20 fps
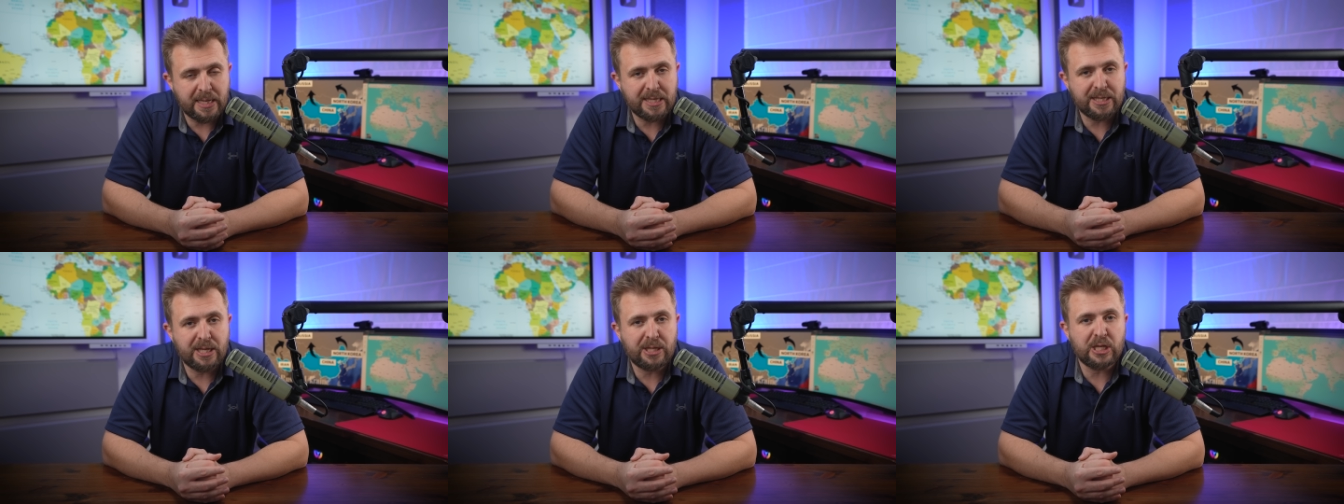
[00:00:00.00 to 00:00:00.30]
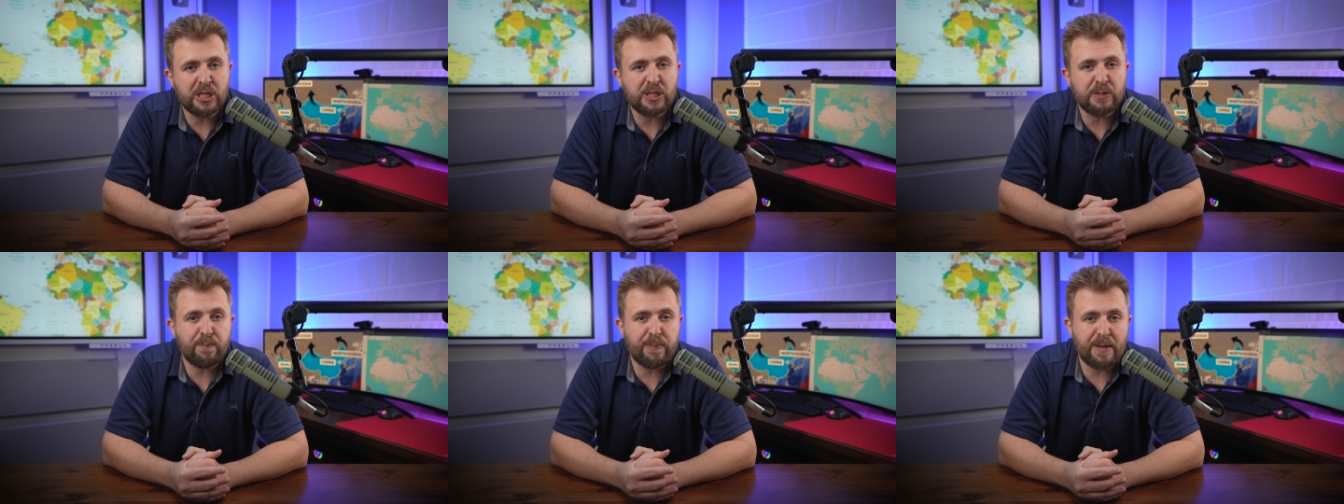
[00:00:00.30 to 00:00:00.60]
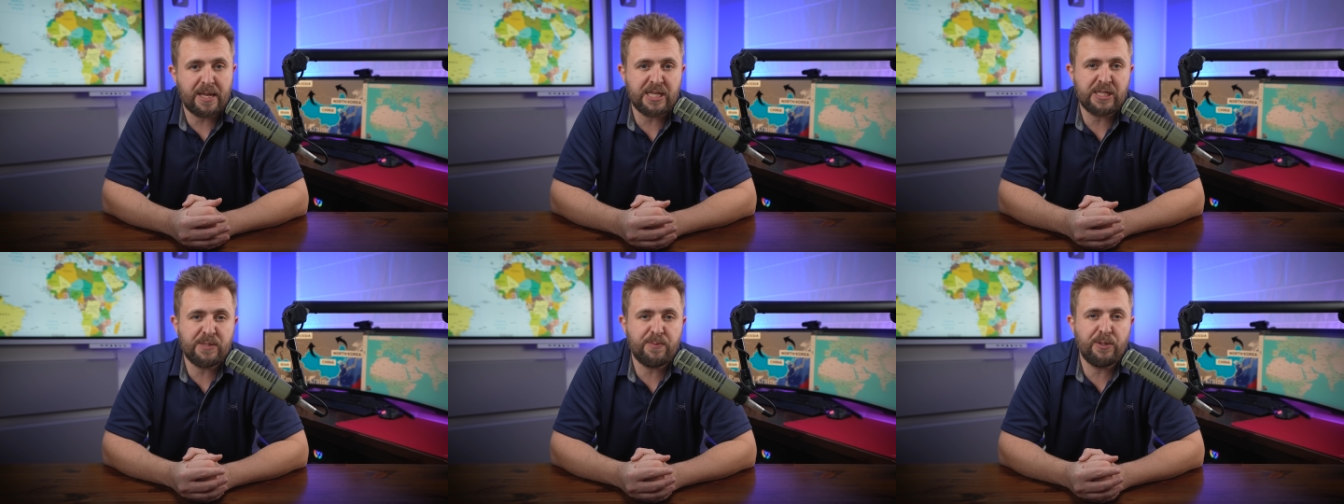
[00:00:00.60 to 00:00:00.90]
in the
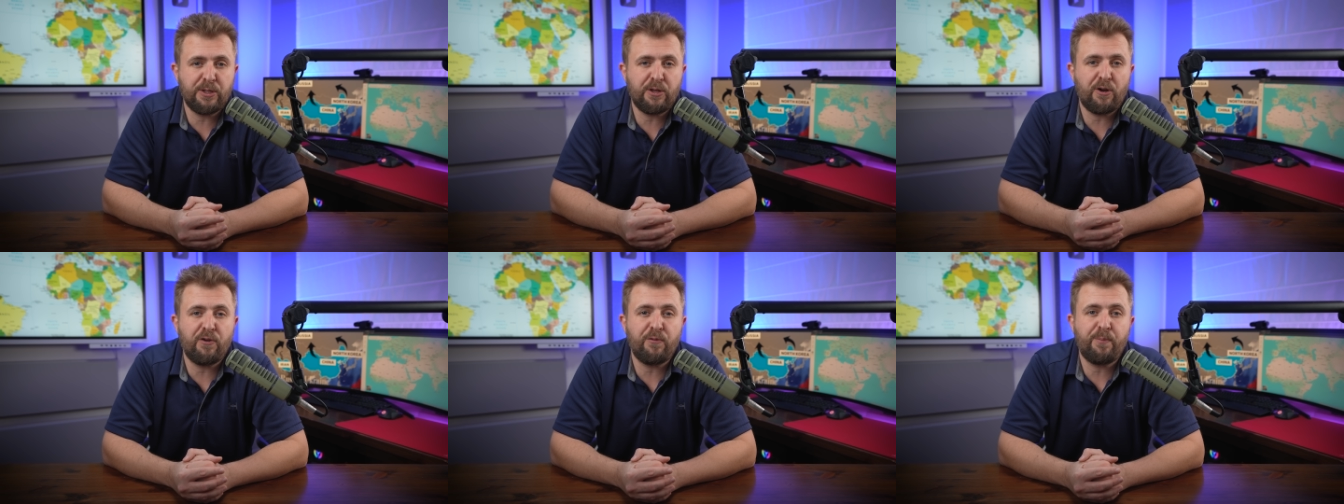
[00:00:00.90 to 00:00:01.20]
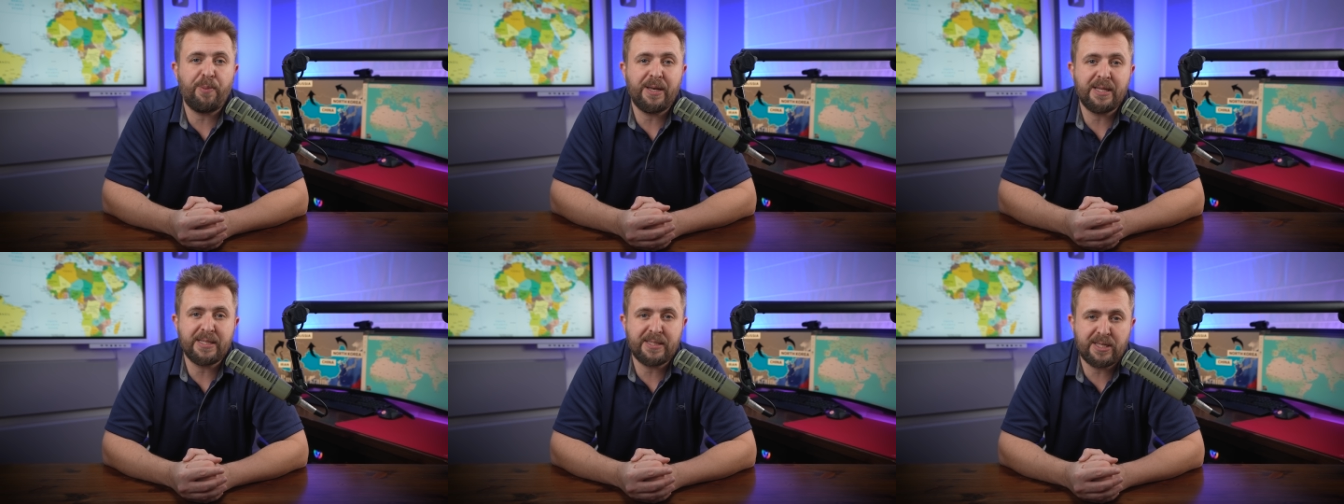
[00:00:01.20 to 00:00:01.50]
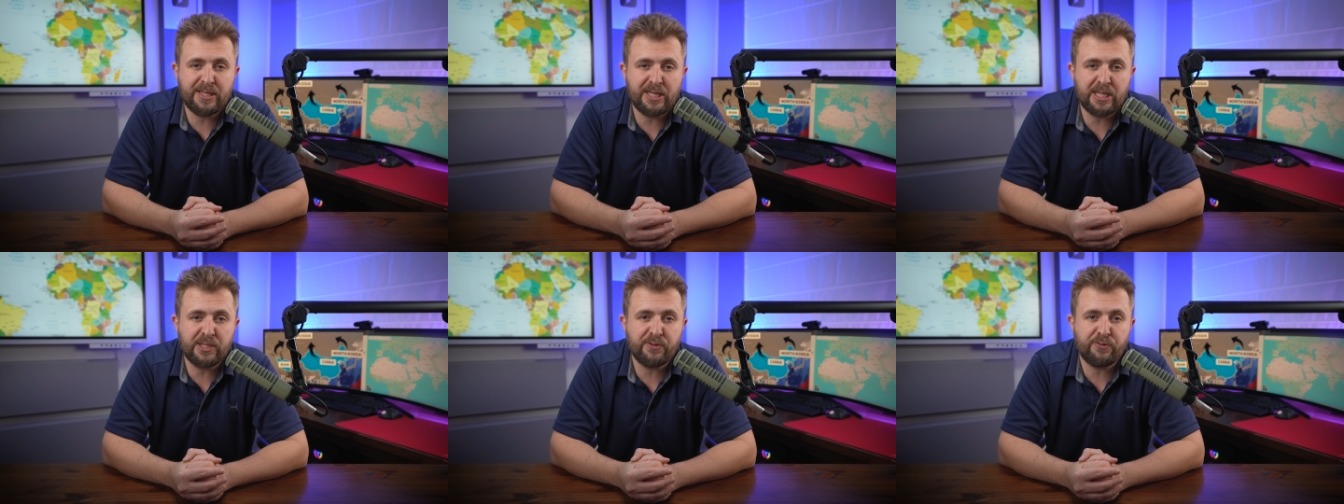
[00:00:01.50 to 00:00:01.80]
displacement of
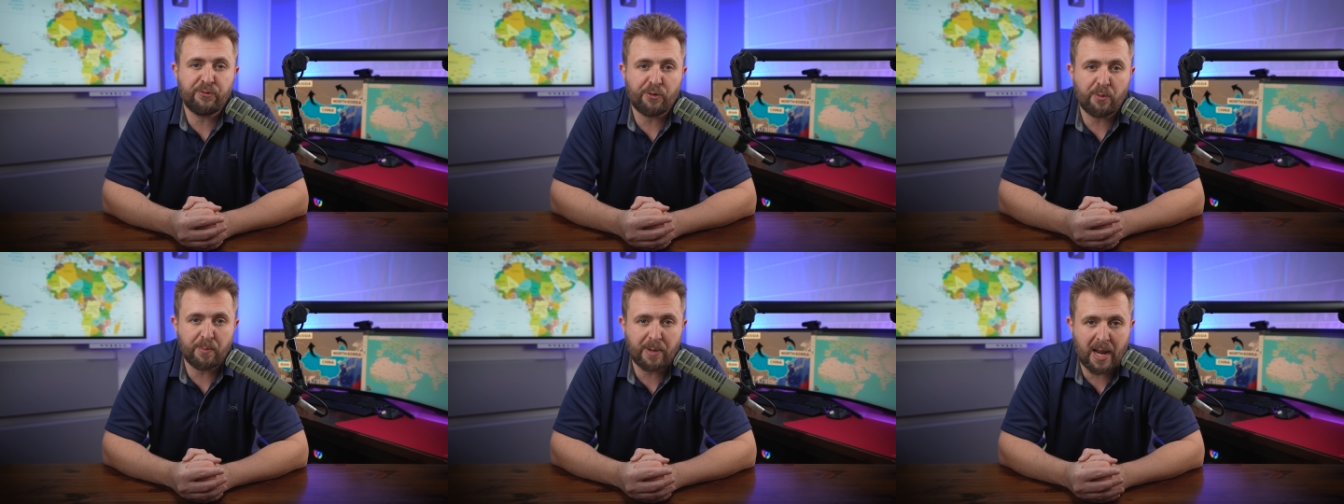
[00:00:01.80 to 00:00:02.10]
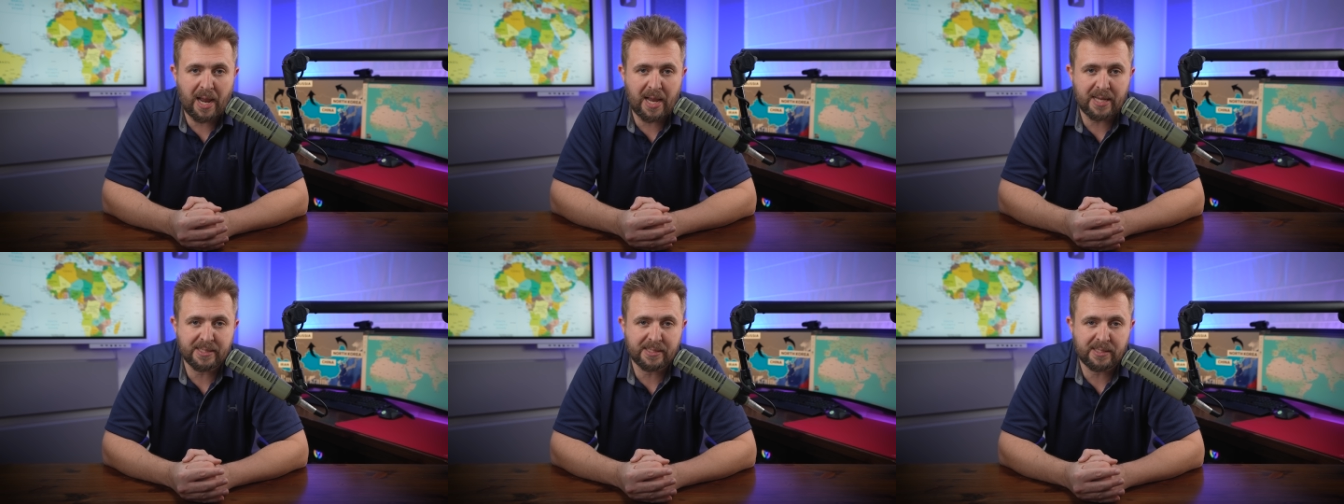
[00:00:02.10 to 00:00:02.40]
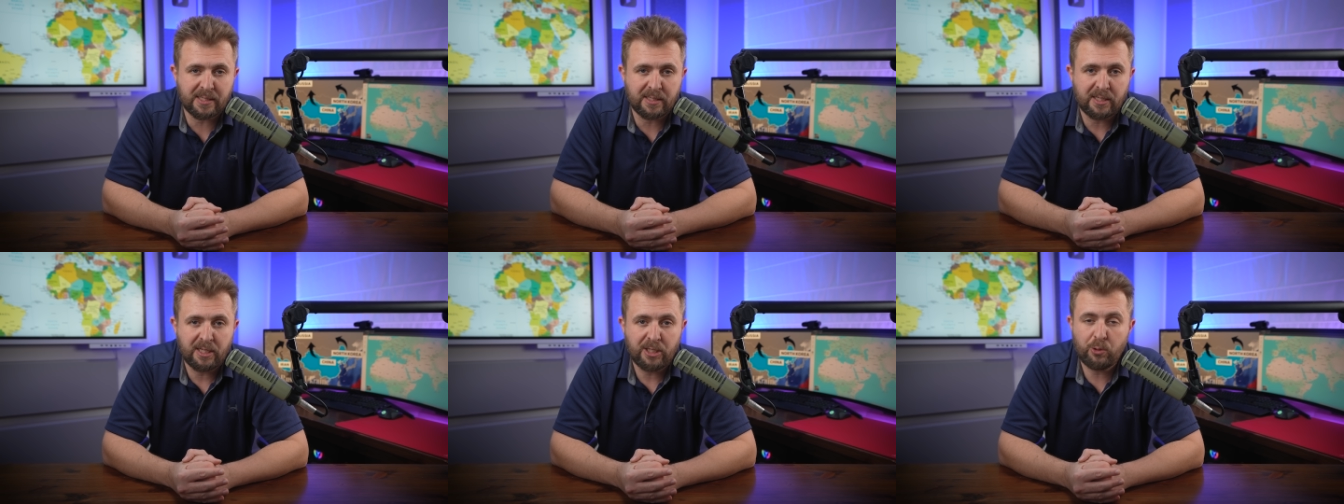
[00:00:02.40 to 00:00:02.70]
Palestinians from
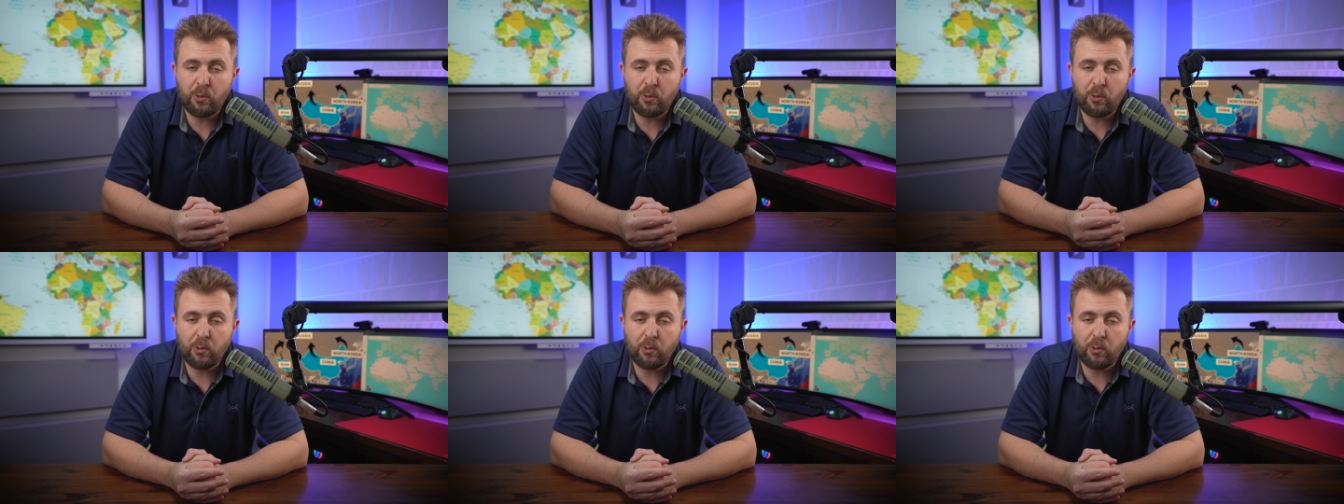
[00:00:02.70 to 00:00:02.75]
Gaza